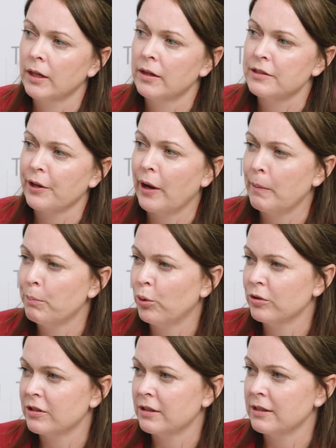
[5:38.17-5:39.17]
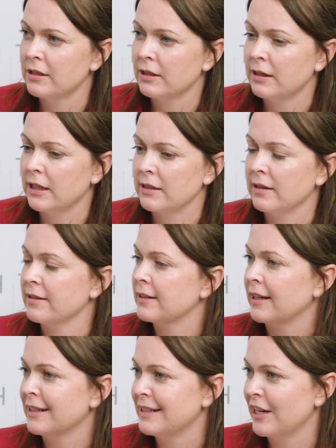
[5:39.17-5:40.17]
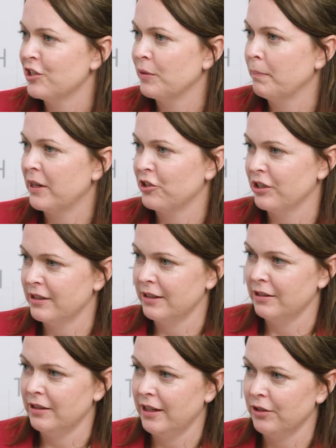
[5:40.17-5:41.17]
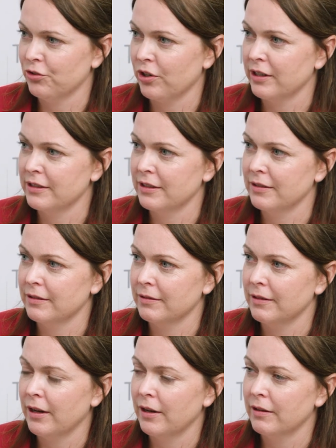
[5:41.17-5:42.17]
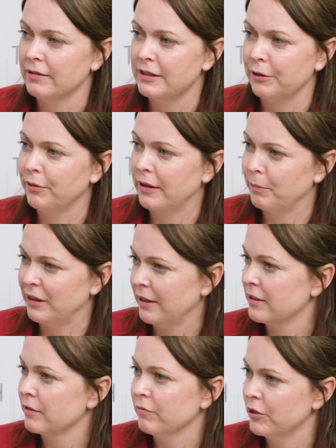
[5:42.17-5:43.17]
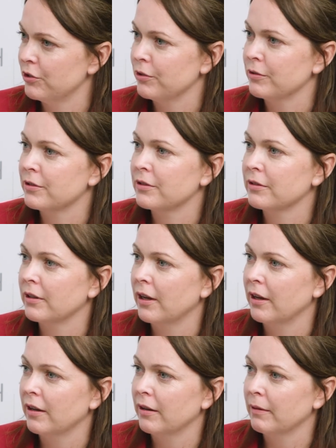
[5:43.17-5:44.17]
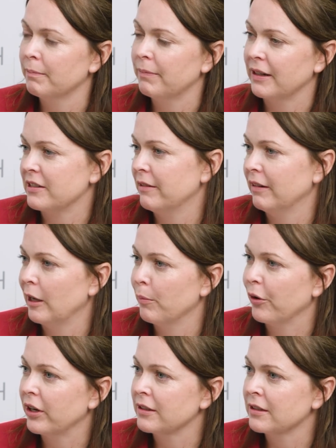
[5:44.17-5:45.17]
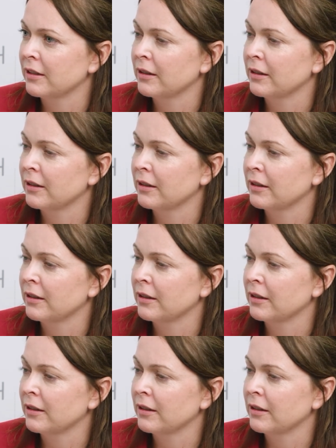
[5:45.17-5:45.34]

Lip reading: So how important are things like sanitation measures in trying to deal with this and reduce bacterial outbreaks?